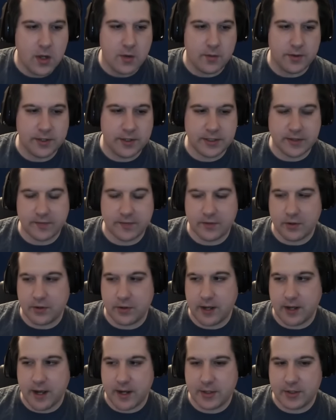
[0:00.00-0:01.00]
When he doesn't have call
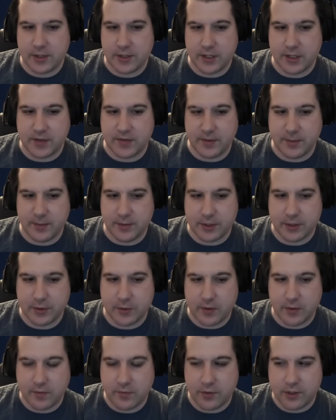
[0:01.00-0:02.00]
to action, he has 50%
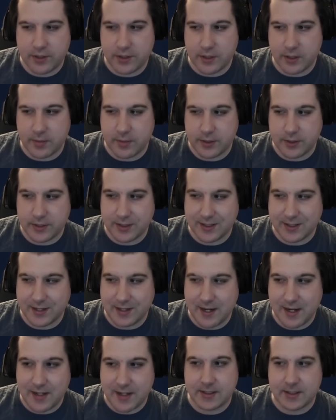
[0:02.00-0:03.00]
crit avoidance, 100%
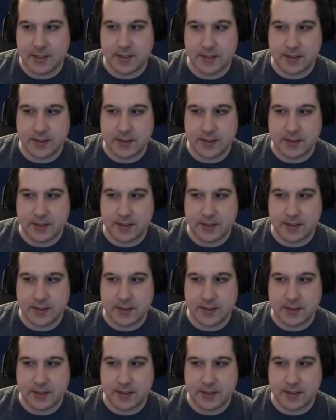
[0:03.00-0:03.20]
tenacity.